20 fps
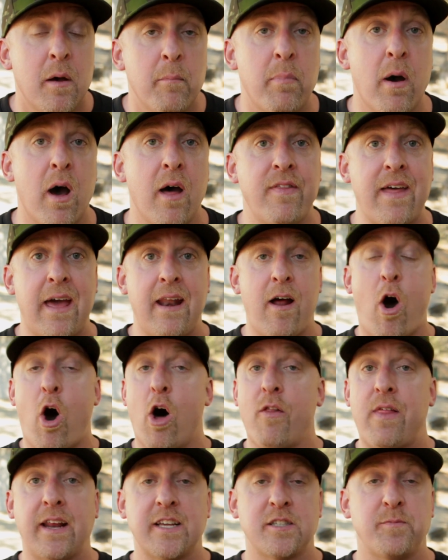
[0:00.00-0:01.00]
But that
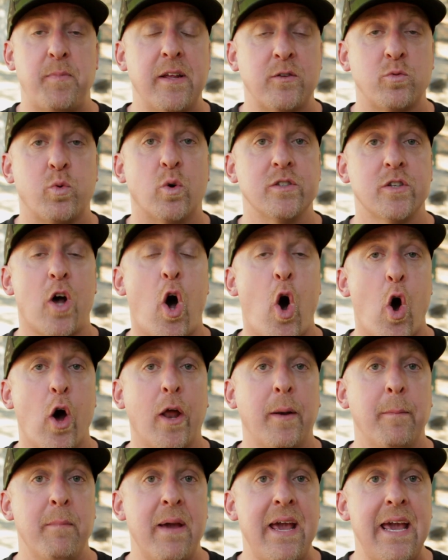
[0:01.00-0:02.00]
all that expense was
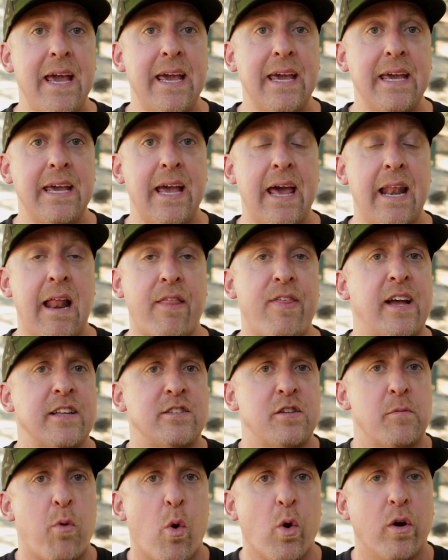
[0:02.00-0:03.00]
on me, and I think
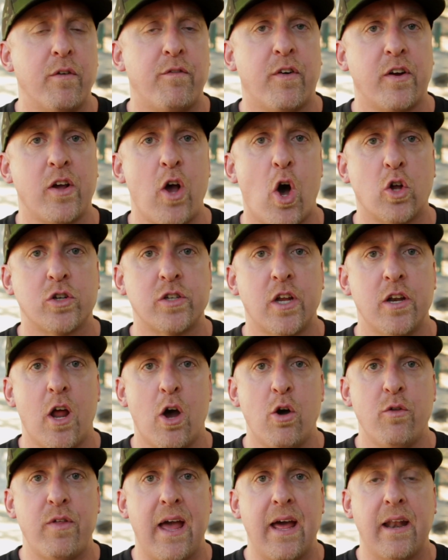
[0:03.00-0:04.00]
it's important for y'all to
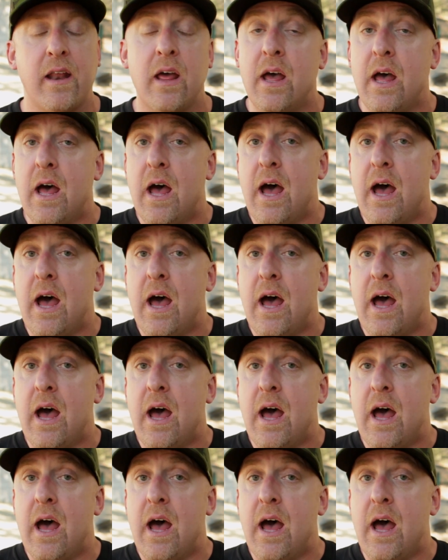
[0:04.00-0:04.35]
know that.